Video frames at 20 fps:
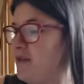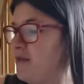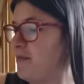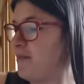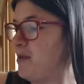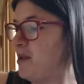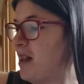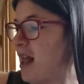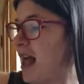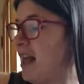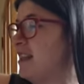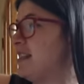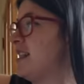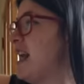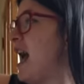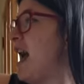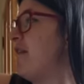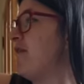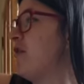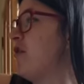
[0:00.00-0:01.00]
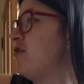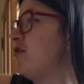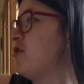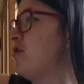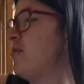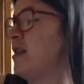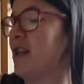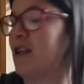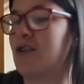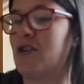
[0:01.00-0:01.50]
plants, I've got
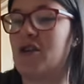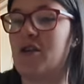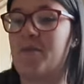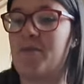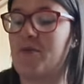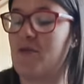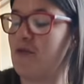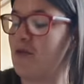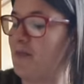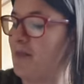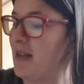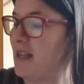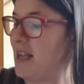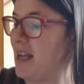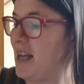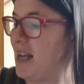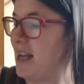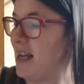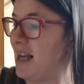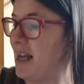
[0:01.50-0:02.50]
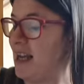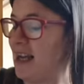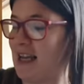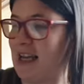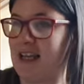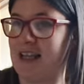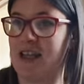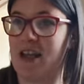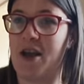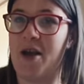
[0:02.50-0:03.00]
some and I should have brought them in here,
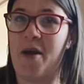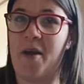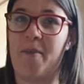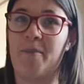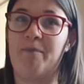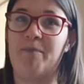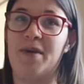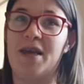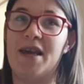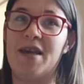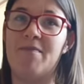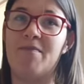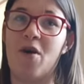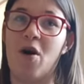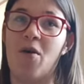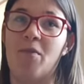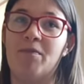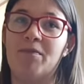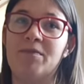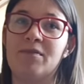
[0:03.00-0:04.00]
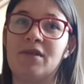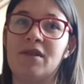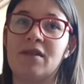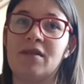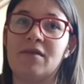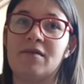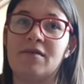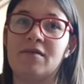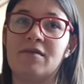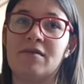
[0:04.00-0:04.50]
is bee bombs.
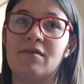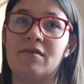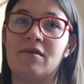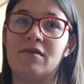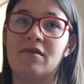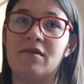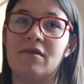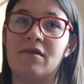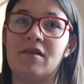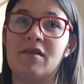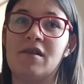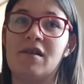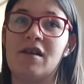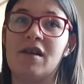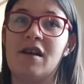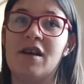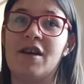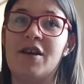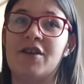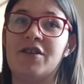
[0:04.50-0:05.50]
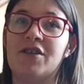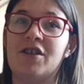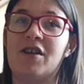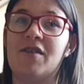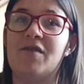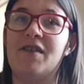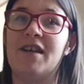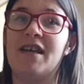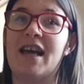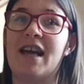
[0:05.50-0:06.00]
So
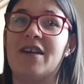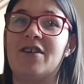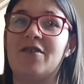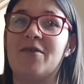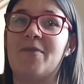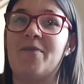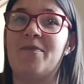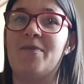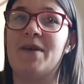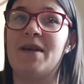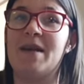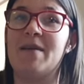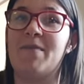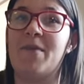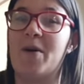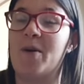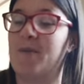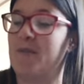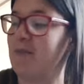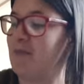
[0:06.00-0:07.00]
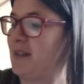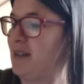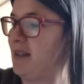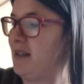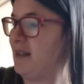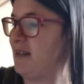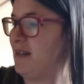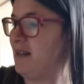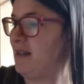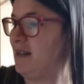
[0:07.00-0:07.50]
if you get some bee bombs,
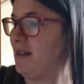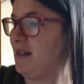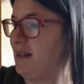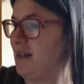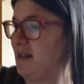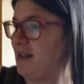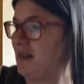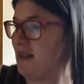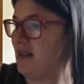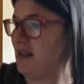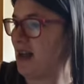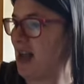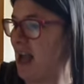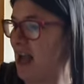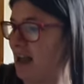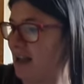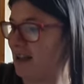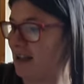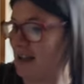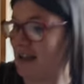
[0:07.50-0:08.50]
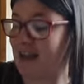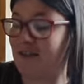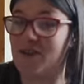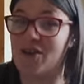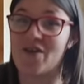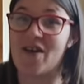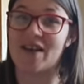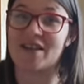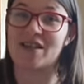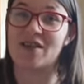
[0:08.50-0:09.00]
and if
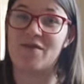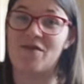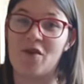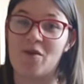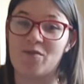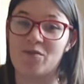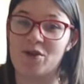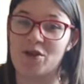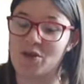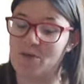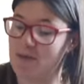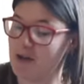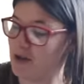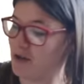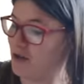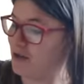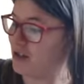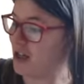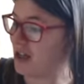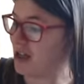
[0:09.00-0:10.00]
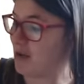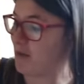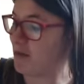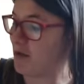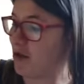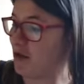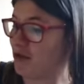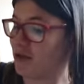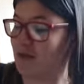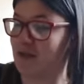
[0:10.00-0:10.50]
you're actually from New Mills, and I'm
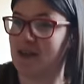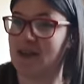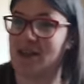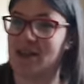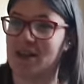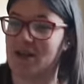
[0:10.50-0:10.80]
not doing this